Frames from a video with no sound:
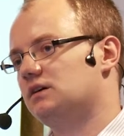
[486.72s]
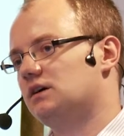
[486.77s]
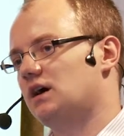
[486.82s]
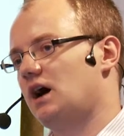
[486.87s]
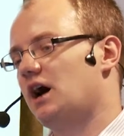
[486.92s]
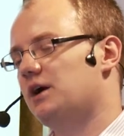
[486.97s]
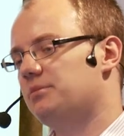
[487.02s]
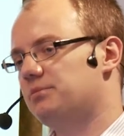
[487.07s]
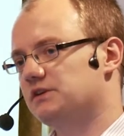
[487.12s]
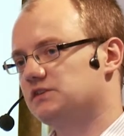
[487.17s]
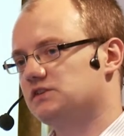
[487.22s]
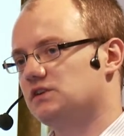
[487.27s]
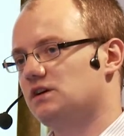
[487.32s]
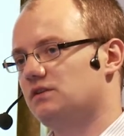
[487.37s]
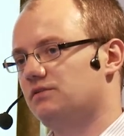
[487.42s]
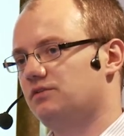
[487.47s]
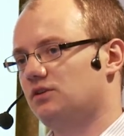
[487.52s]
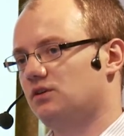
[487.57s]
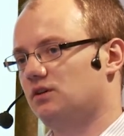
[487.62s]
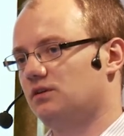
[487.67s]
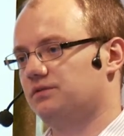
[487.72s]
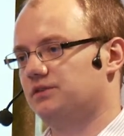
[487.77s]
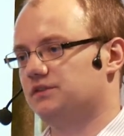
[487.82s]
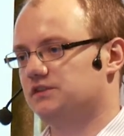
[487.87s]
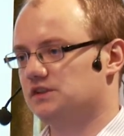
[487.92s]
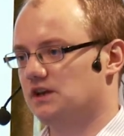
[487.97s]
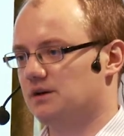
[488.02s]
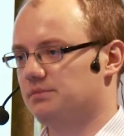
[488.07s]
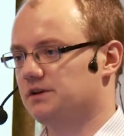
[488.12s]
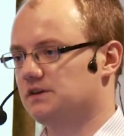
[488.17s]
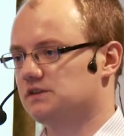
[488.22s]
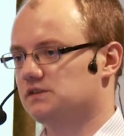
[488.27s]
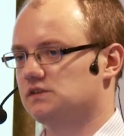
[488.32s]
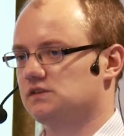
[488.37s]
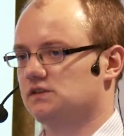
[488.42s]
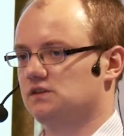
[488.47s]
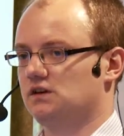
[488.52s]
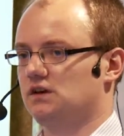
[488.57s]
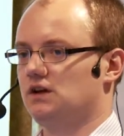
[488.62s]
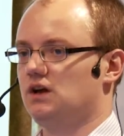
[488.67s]
uh, IP server of the
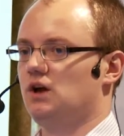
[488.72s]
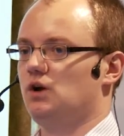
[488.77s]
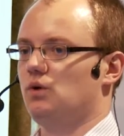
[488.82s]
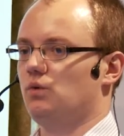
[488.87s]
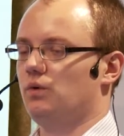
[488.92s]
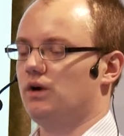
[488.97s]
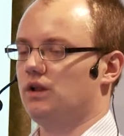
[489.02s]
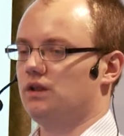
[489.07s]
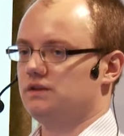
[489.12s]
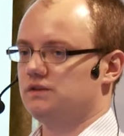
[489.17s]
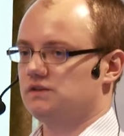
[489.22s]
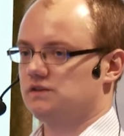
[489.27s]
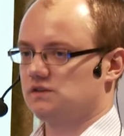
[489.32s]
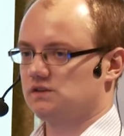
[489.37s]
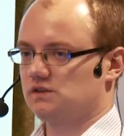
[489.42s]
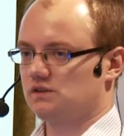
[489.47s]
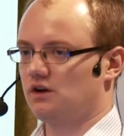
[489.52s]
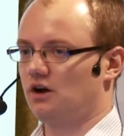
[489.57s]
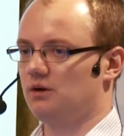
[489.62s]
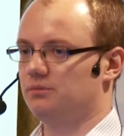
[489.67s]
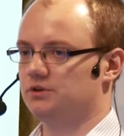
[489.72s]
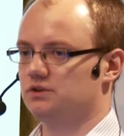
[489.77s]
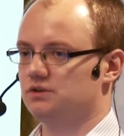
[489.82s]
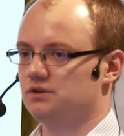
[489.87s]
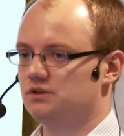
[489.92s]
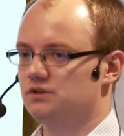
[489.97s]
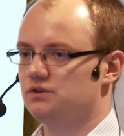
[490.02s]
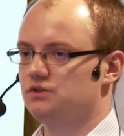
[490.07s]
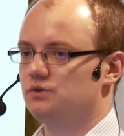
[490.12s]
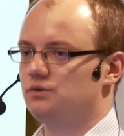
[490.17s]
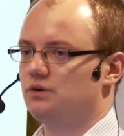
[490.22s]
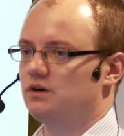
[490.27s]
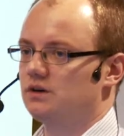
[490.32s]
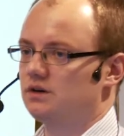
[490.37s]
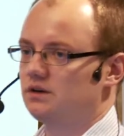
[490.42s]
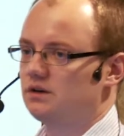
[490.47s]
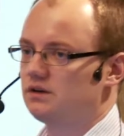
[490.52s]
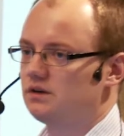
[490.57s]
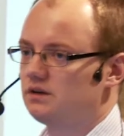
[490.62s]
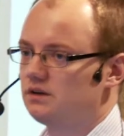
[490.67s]
Zabbix, well, it's common to
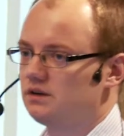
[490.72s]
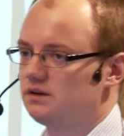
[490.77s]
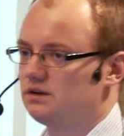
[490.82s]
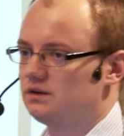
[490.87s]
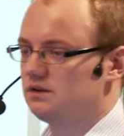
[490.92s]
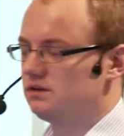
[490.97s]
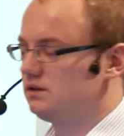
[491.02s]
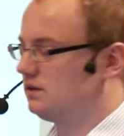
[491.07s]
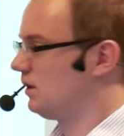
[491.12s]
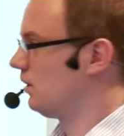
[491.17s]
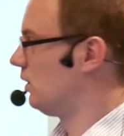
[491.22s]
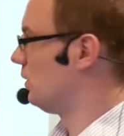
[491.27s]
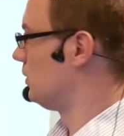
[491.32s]
our uh,